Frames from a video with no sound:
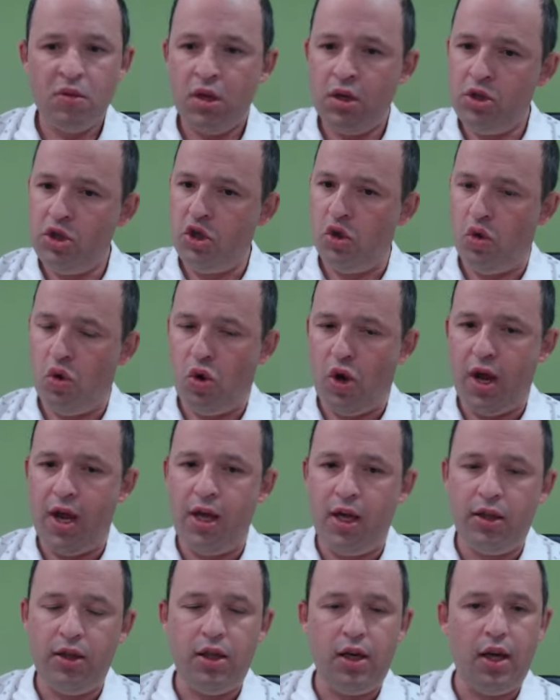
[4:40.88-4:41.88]
So,
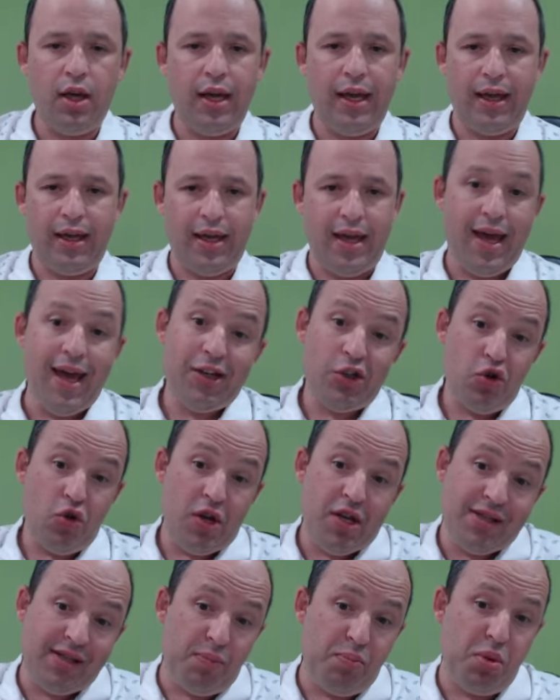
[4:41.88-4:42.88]
and
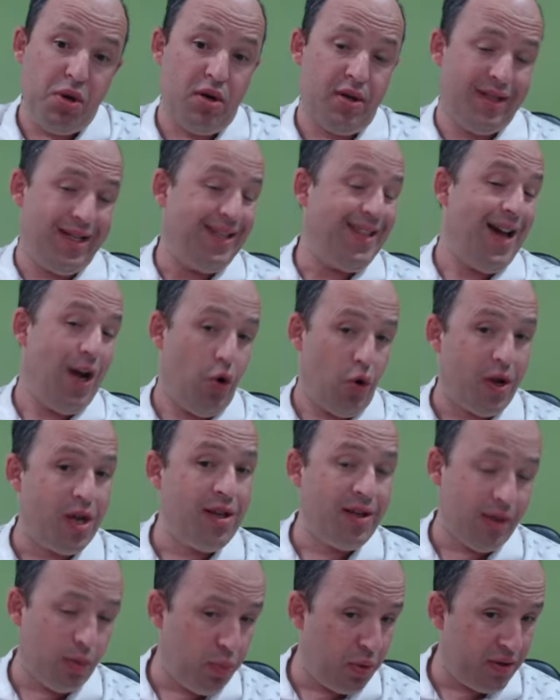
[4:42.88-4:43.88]
actually it appears that our
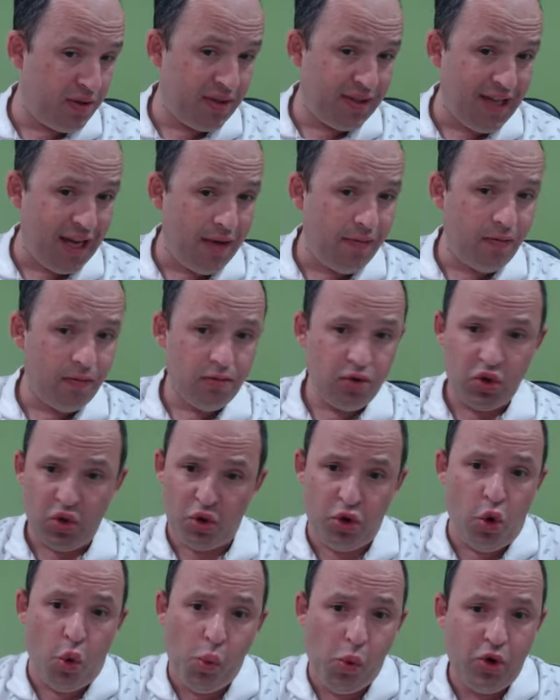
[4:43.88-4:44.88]
king is pretty safe, so
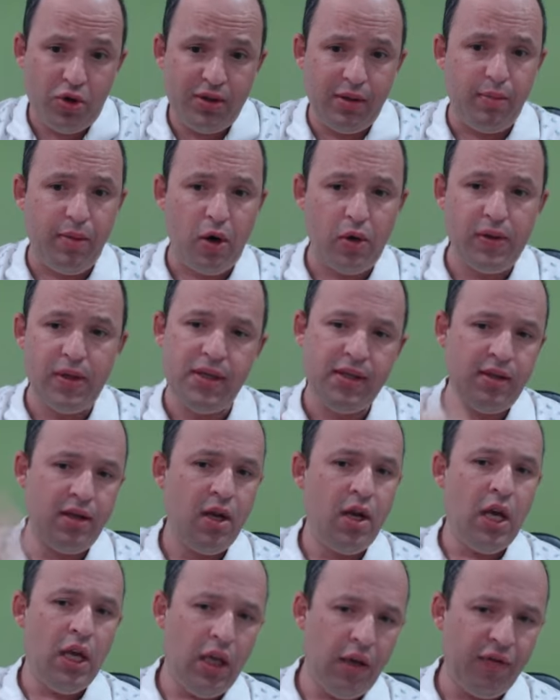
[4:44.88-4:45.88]
no worries about this.
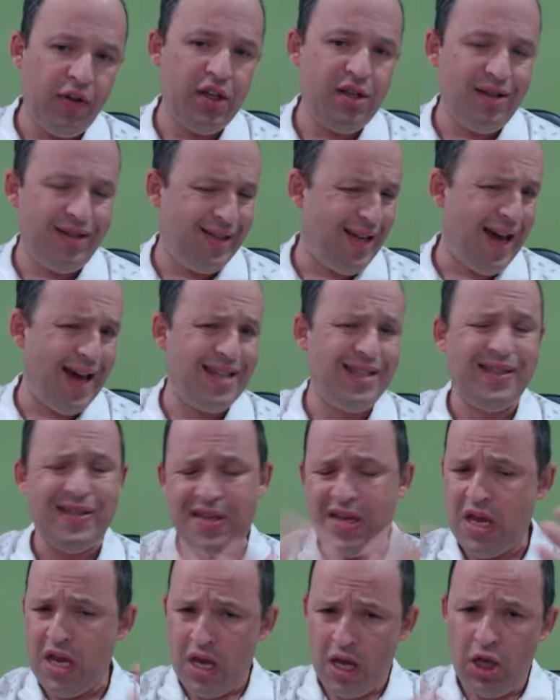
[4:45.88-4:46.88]
If he decides
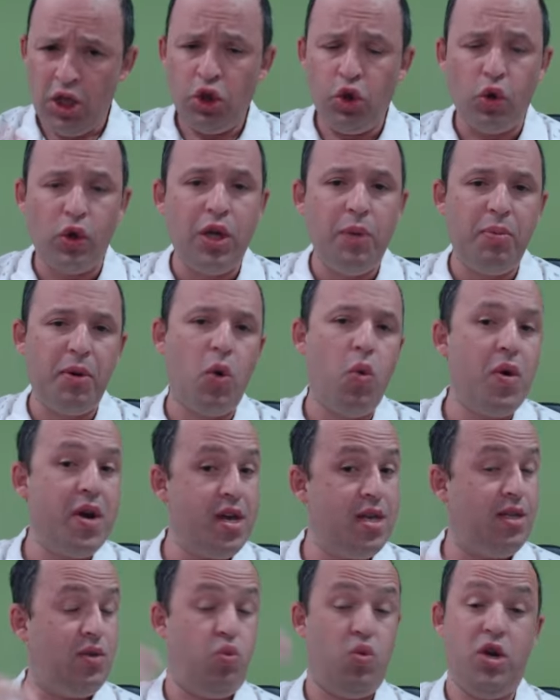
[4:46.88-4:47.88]
to keep
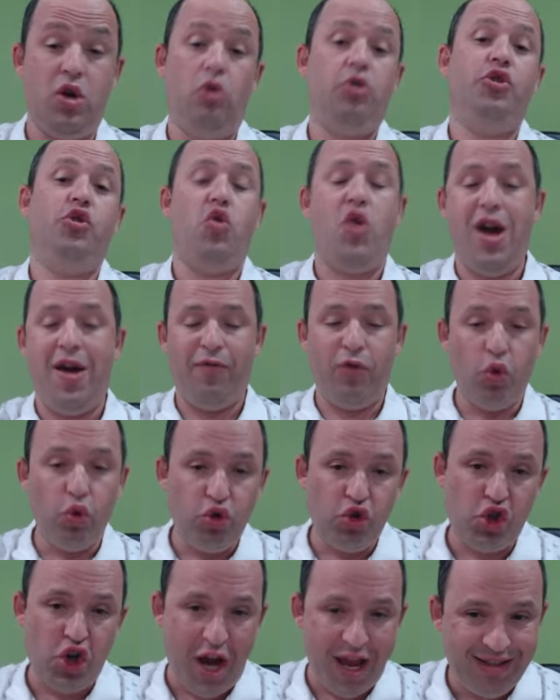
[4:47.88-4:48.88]
queens, we also have
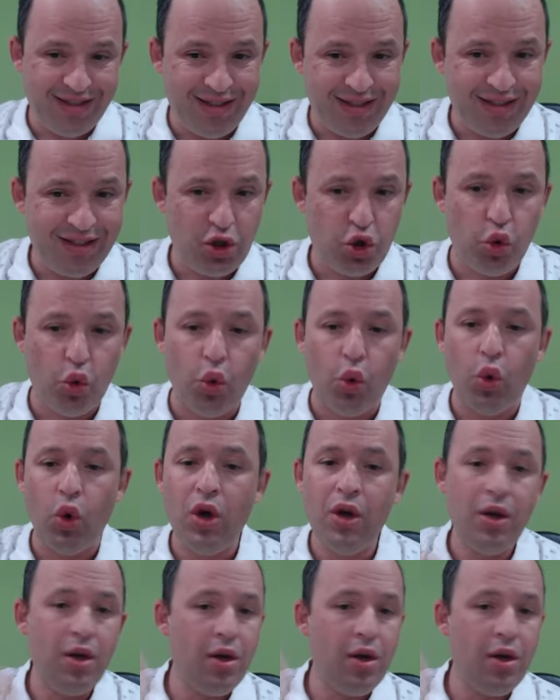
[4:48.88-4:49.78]
good chances to